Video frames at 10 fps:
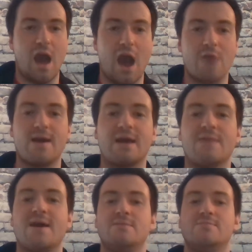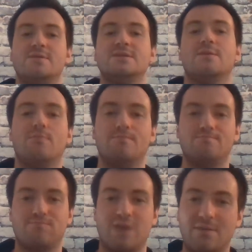recommend him, but he's
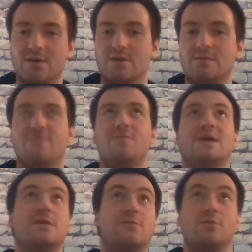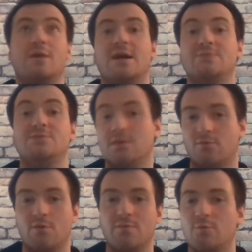probably if you're making 3 lineups, you could
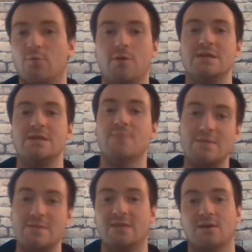throw him in one. He might make the